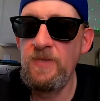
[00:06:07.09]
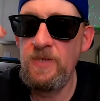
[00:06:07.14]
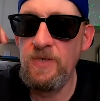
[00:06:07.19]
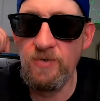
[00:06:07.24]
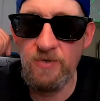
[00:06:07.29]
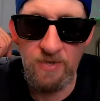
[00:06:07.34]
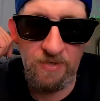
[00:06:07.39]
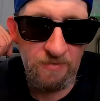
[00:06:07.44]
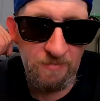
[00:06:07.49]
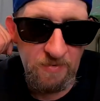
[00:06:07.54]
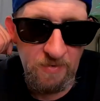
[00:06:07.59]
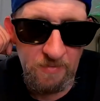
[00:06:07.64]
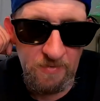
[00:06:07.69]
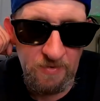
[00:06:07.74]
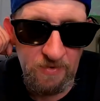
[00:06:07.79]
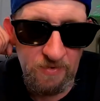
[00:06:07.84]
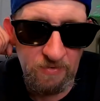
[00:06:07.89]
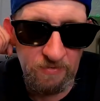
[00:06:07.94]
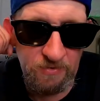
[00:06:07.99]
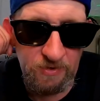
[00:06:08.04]
You did,
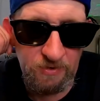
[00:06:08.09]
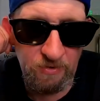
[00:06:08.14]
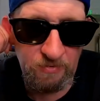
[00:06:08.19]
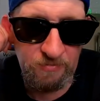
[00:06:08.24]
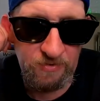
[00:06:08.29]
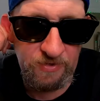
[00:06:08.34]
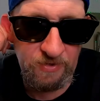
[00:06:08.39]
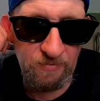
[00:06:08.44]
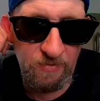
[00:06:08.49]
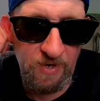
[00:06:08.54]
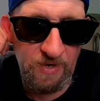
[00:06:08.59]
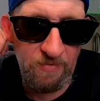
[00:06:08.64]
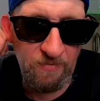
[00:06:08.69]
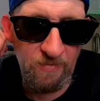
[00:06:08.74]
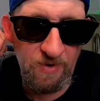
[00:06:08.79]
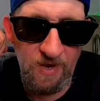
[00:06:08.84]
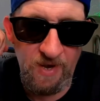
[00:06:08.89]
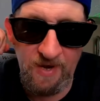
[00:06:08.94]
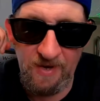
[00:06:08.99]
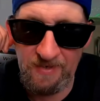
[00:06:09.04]
you chose the right
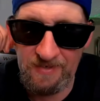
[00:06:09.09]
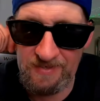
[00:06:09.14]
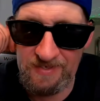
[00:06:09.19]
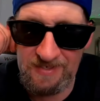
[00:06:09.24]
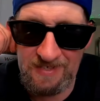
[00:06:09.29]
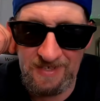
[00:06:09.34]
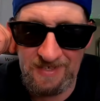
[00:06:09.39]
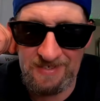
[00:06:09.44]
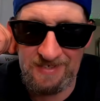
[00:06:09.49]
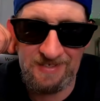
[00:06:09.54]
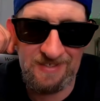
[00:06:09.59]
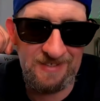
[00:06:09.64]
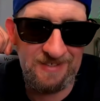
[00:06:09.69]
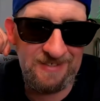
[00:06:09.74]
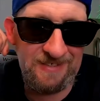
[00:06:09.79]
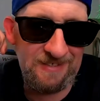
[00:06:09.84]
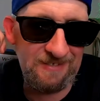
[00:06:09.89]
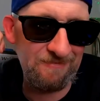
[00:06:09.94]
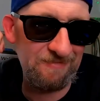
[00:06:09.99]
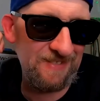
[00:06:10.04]
way. It's like, it'll
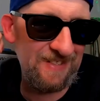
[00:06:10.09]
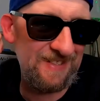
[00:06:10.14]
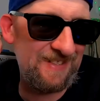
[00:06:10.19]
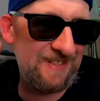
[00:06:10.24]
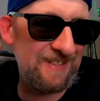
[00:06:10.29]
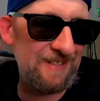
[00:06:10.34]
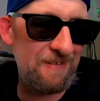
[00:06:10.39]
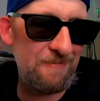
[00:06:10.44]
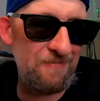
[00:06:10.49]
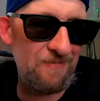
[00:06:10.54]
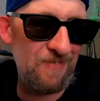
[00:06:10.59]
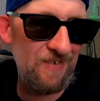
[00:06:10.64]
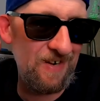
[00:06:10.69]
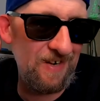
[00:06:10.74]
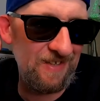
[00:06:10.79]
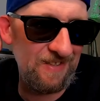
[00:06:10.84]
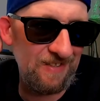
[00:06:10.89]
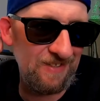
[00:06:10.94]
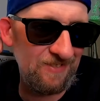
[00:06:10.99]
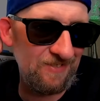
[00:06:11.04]
still be some
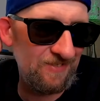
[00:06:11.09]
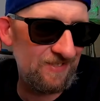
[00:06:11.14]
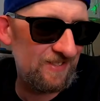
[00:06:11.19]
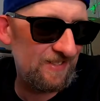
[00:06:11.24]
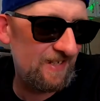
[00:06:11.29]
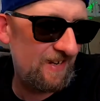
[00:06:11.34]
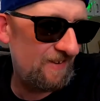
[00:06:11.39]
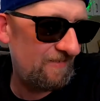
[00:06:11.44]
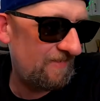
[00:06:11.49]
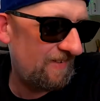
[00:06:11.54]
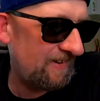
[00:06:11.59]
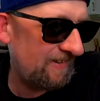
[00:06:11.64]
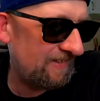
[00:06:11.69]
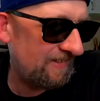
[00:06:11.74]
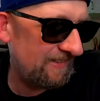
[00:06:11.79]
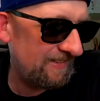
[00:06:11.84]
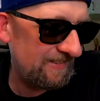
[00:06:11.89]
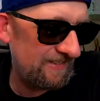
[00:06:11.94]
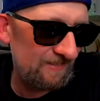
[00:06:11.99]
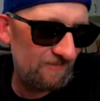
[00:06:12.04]
way that Luke
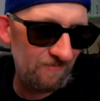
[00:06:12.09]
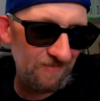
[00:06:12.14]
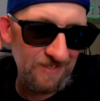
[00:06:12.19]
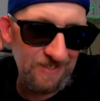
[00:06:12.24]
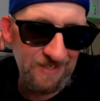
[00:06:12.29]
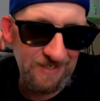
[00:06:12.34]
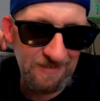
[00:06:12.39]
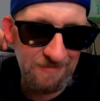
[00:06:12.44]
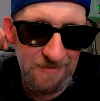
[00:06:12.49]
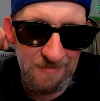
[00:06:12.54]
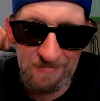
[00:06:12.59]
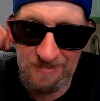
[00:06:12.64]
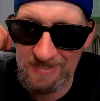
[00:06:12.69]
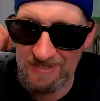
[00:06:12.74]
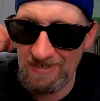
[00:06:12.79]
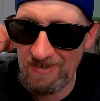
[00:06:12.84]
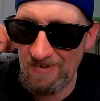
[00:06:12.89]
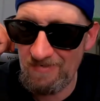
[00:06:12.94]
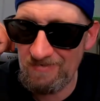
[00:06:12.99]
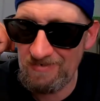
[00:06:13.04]
Skywalker gets to redeem
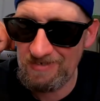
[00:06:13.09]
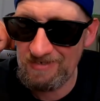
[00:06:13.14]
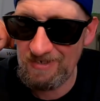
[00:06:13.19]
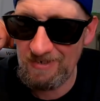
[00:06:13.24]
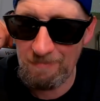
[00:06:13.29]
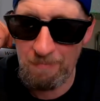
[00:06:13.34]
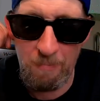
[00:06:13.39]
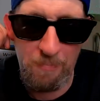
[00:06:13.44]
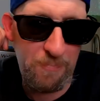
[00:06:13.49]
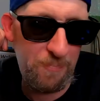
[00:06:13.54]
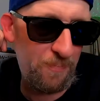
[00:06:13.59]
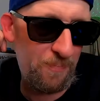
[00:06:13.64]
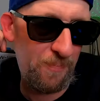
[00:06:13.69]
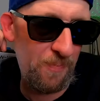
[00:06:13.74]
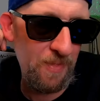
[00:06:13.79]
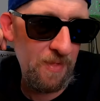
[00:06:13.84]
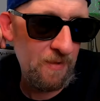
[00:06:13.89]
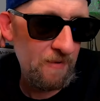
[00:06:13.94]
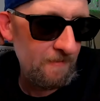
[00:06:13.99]
himself. It's like, pfft.